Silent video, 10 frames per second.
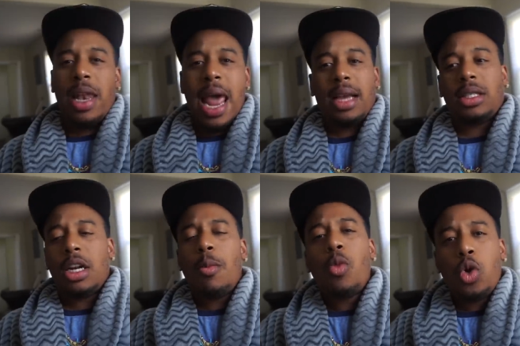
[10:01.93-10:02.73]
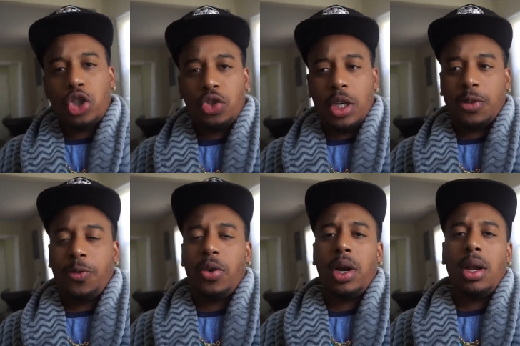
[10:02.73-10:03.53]
relaxing and more stress
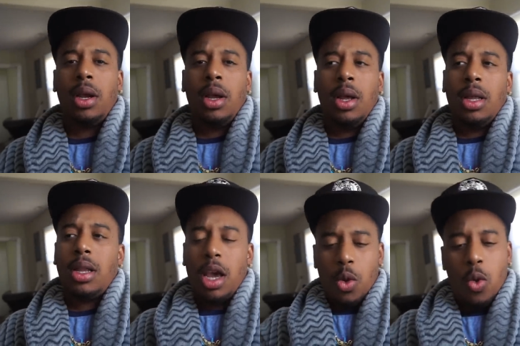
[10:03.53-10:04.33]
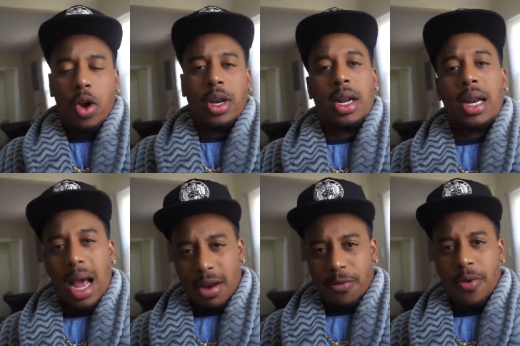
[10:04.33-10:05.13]
free than working a
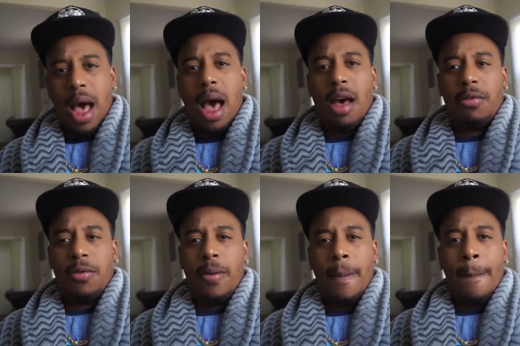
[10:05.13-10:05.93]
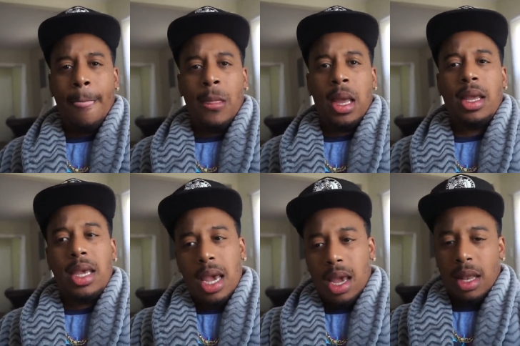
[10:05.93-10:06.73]
nine to five,
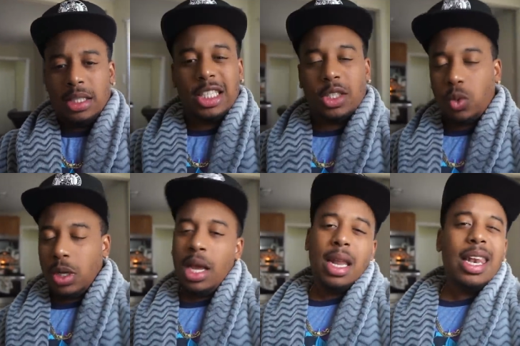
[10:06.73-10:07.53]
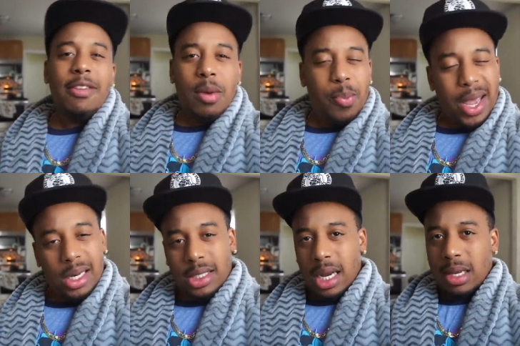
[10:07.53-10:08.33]
get just living
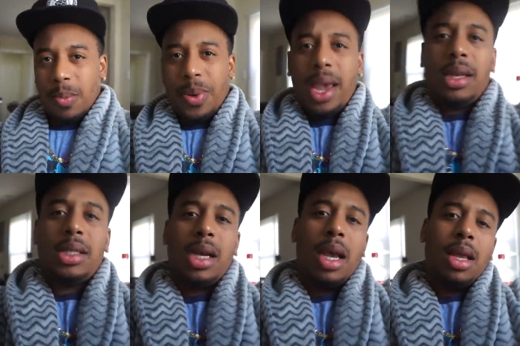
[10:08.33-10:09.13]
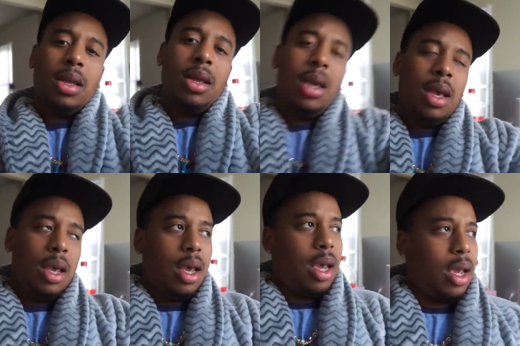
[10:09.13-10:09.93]
paycheck to paycheck.
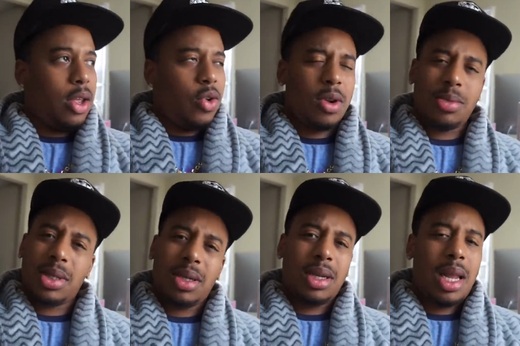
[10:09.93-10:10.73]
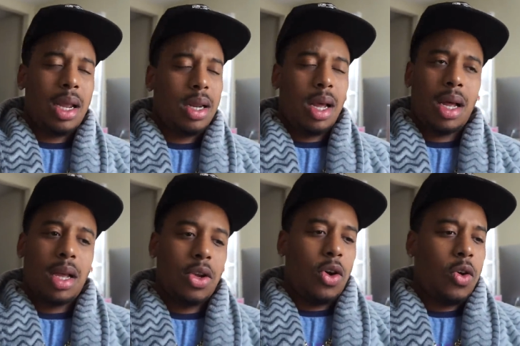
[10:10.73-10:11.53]
And you know what I'm saying? Like,
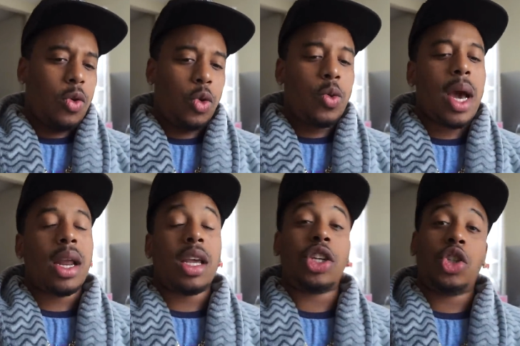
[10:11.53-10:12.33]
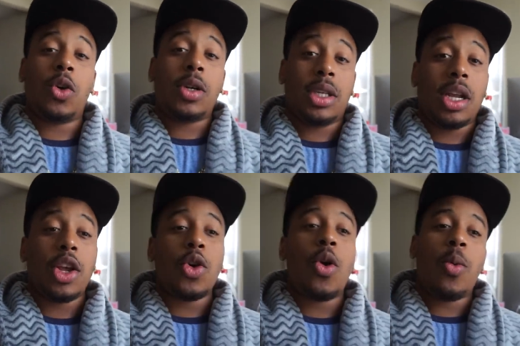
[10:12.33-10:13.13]
nah, yo, you gotta get yours, get
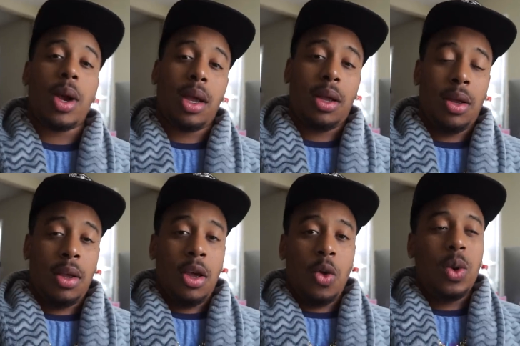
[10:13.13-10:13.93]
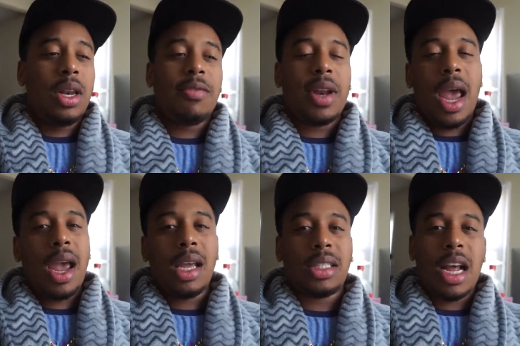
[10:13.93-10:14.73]
it your way. We live in an
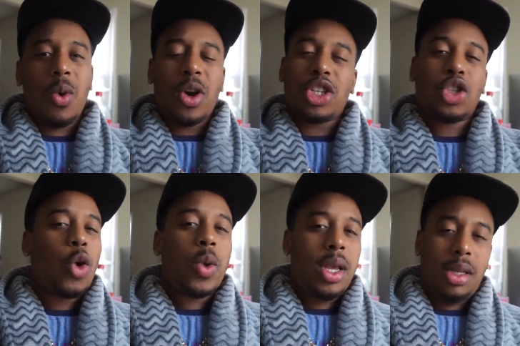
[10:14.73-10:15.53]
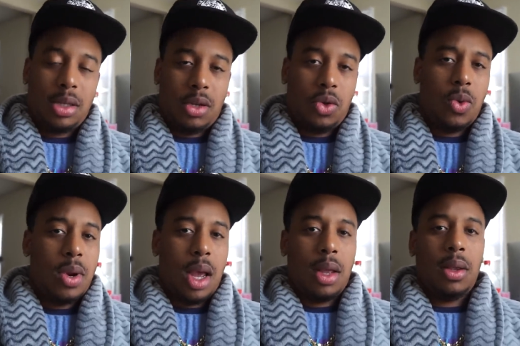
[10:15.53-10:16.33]
age now where it's so easy to do
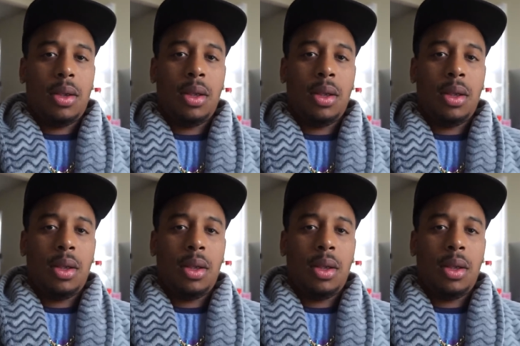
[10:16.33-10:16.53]
that